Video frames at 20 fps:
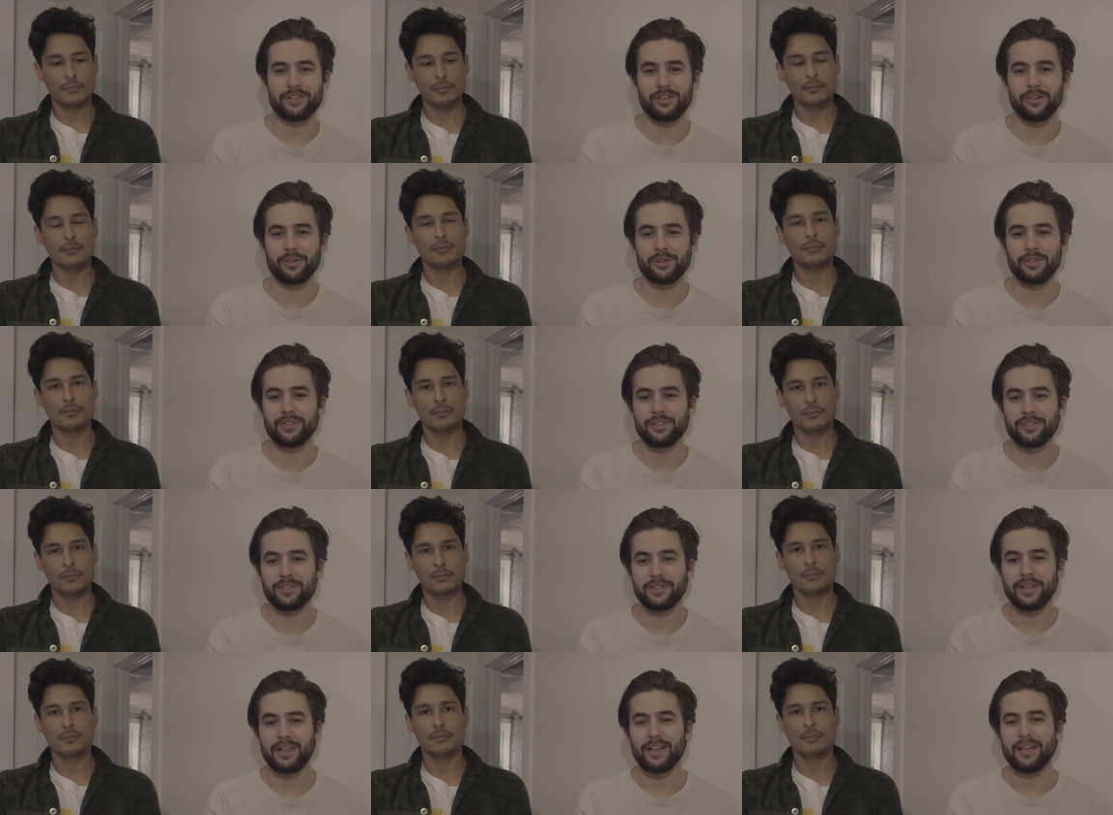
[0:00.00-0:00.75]
Speaker 1: So it's
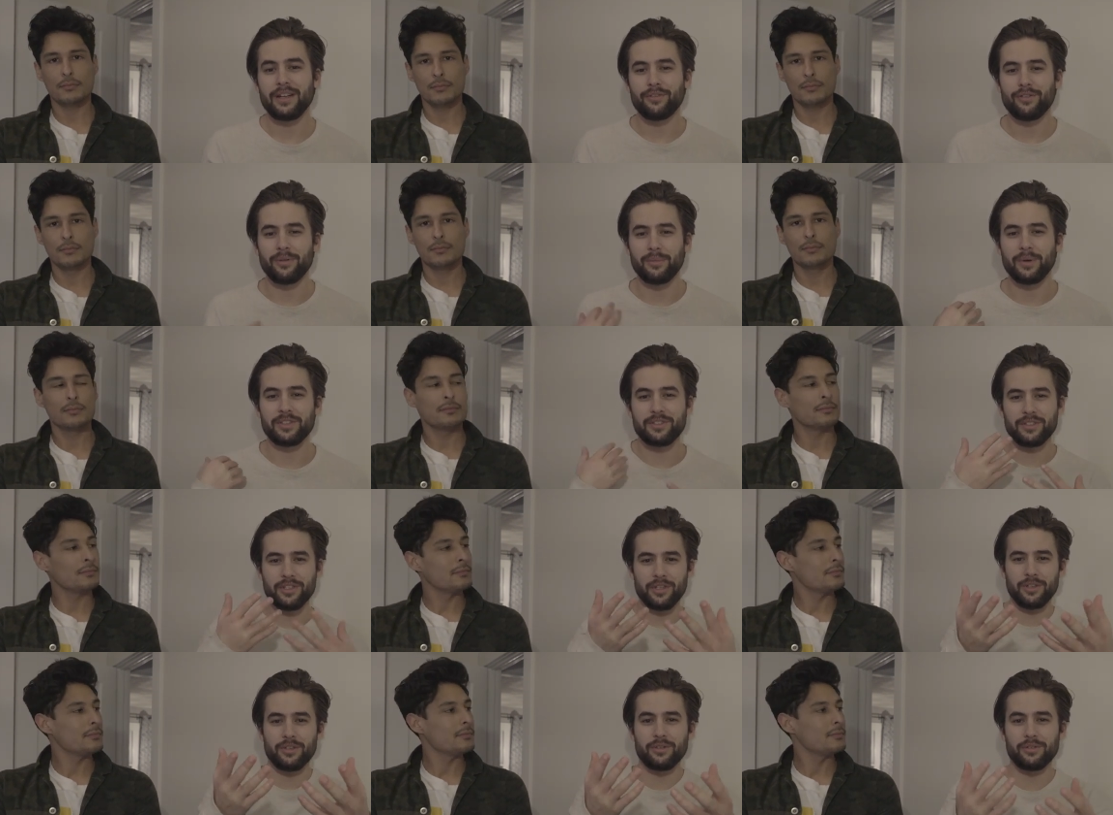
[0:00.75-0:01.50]
from us
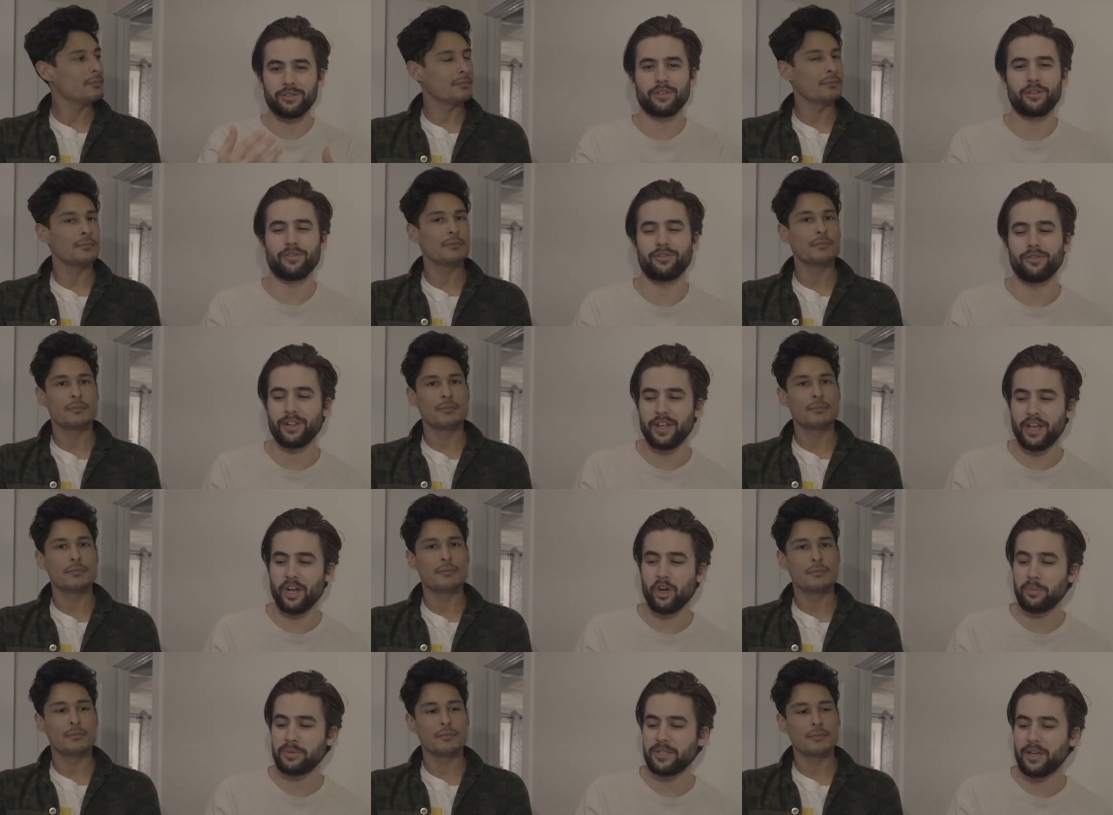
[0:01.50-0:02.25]
to you. So hopefully it
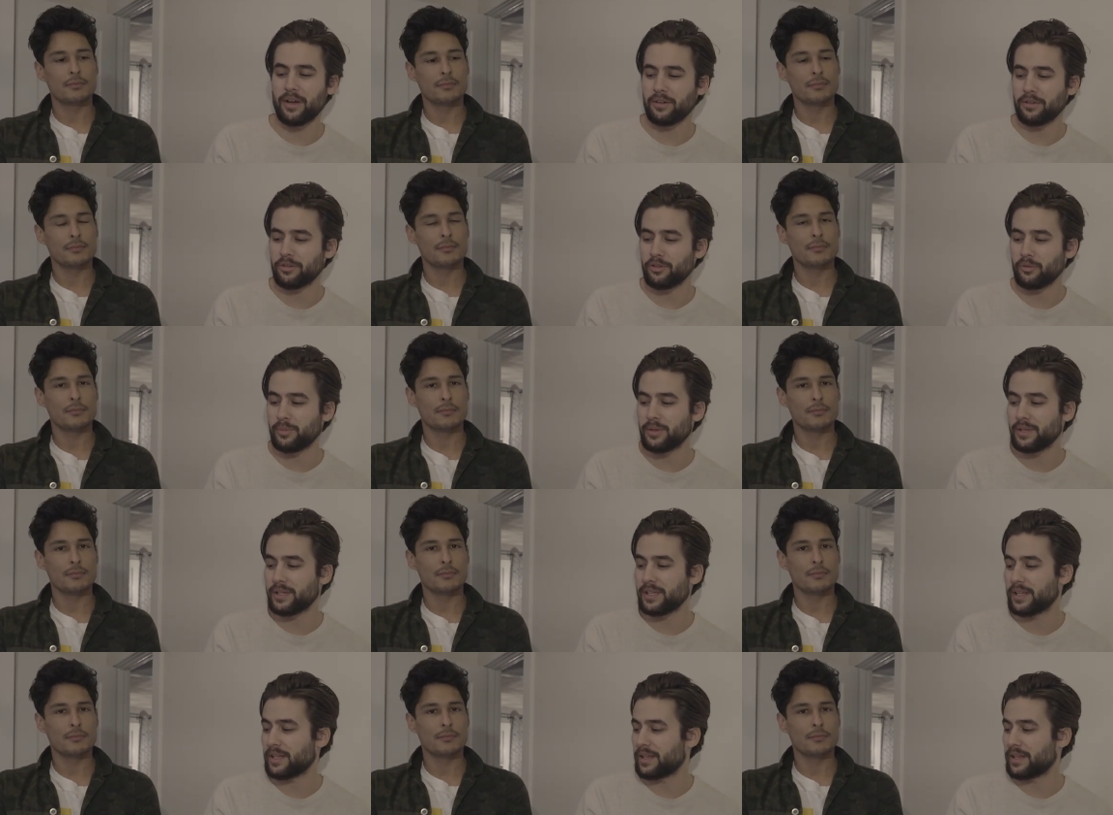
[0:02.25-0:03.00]
helps out a little bit.